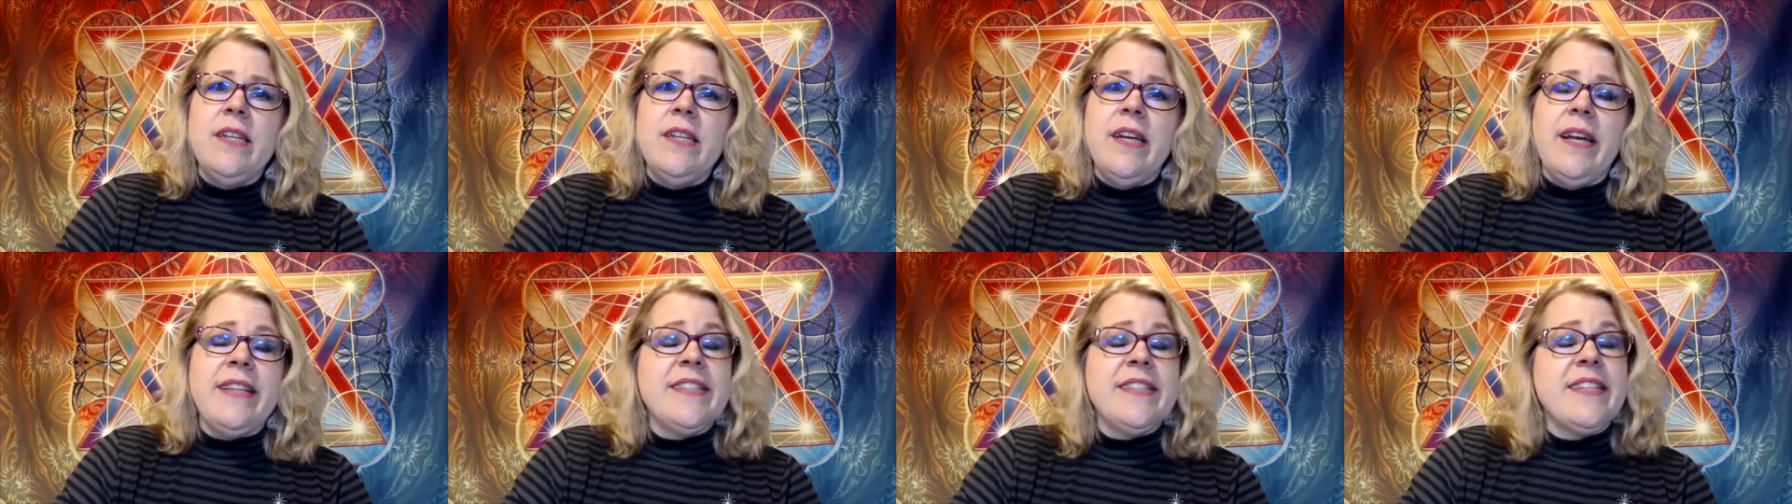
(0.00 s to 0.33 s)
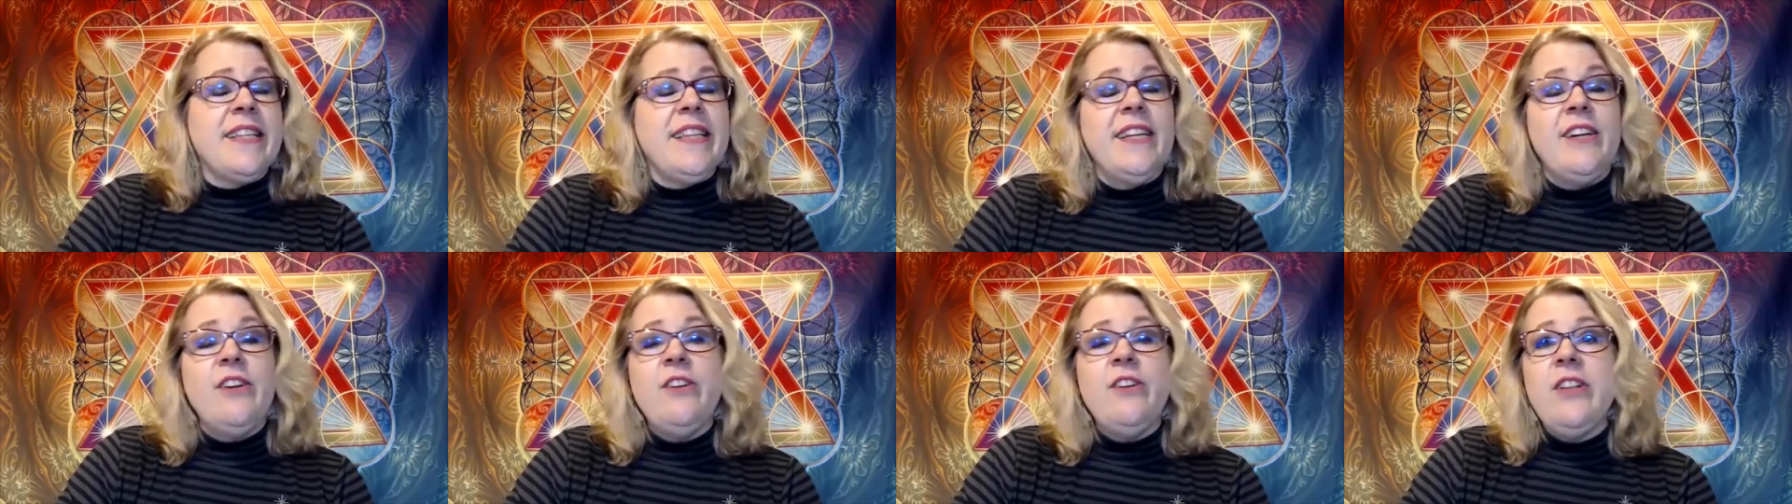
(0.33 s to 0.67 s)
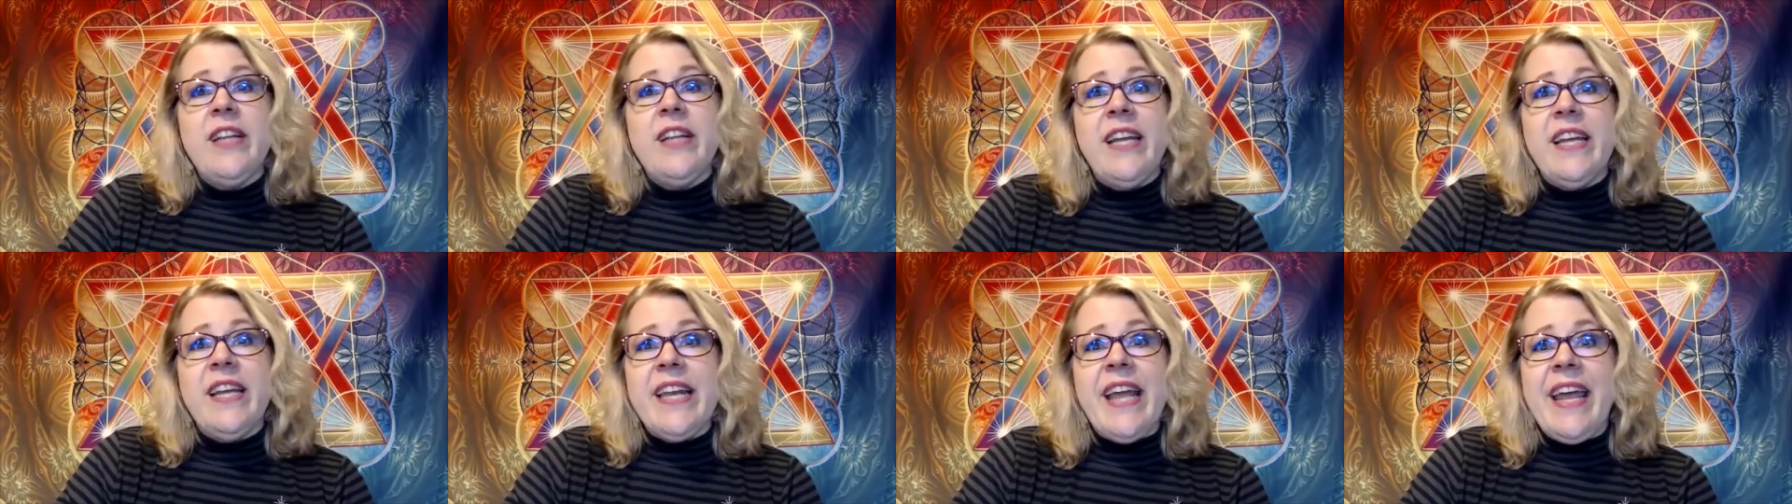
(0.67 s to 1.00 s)
It's
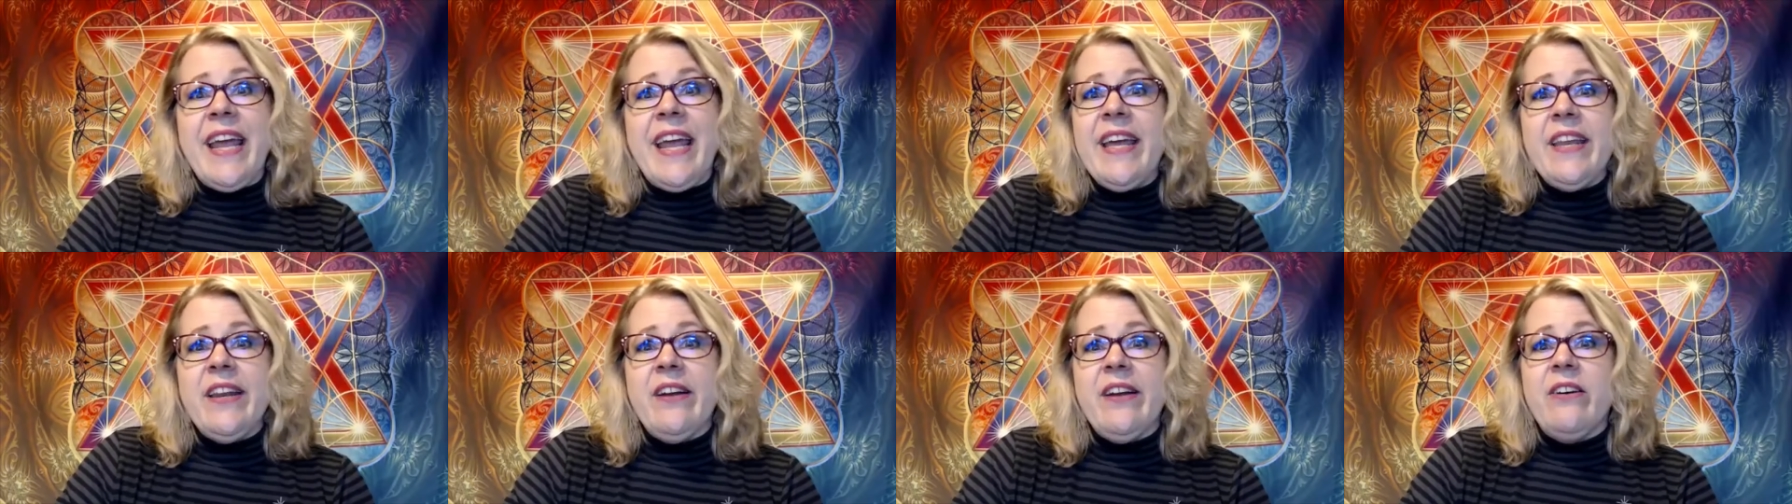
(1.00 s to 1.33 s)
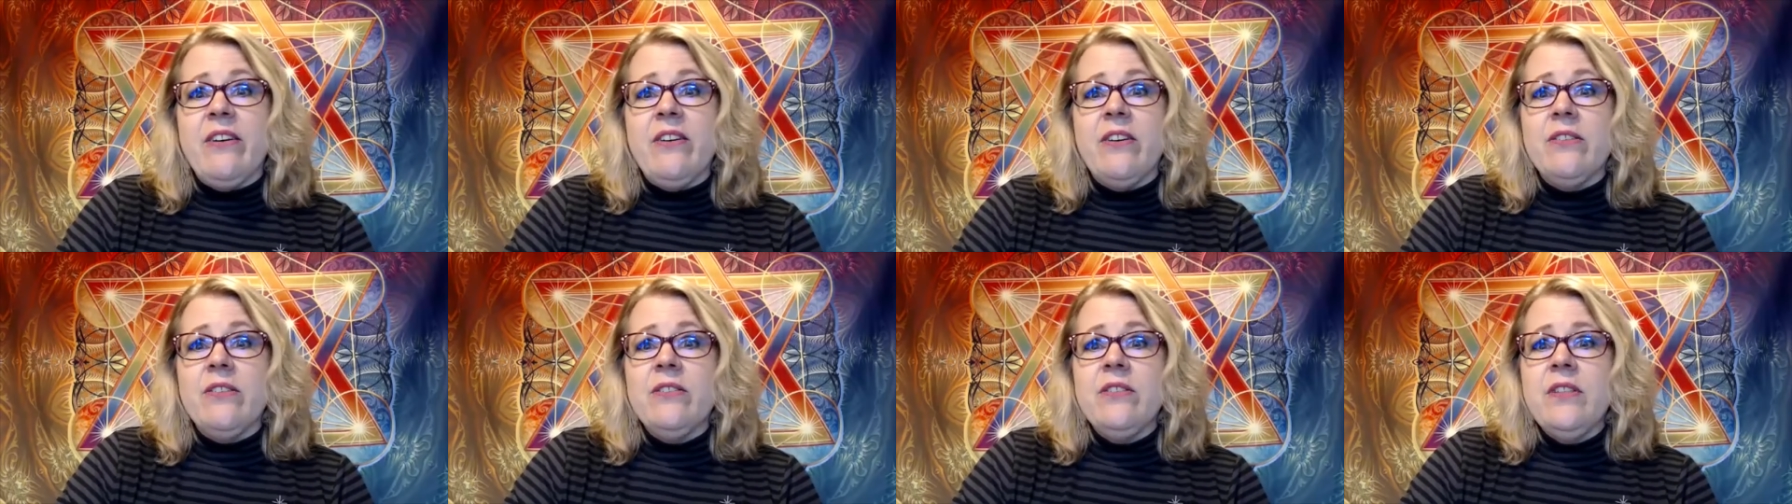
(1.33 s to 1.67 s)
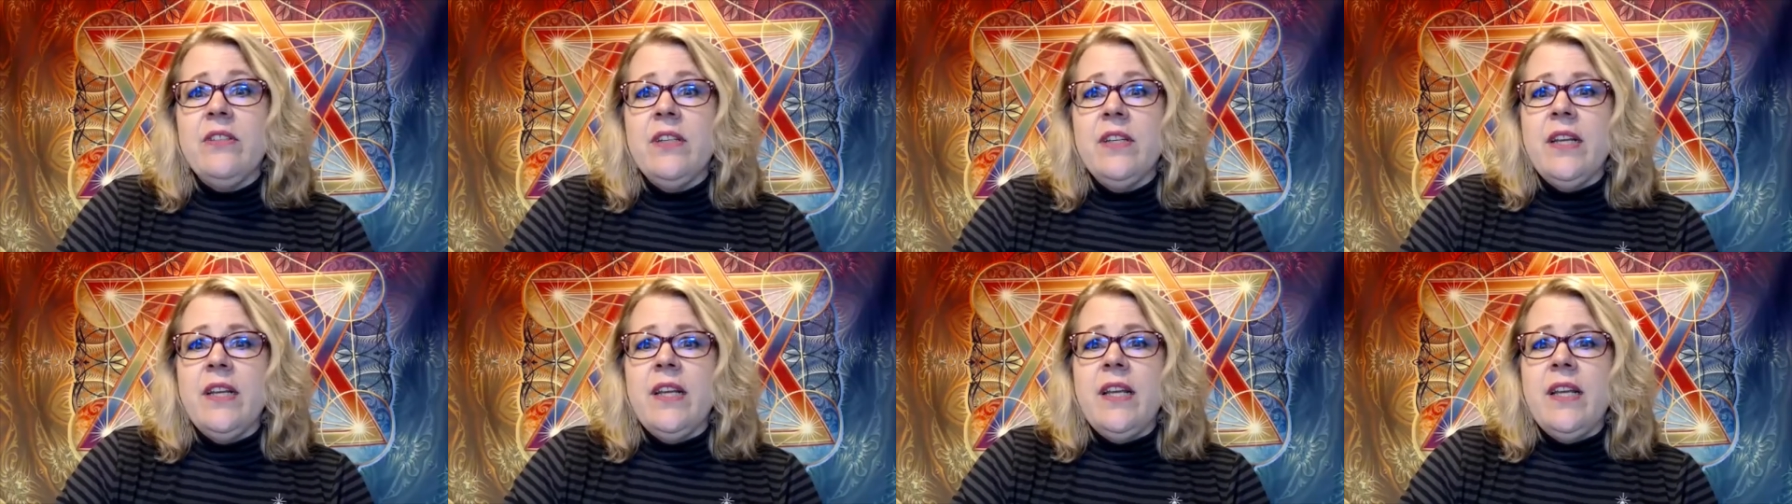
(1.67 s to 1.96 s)
clearly an add-on.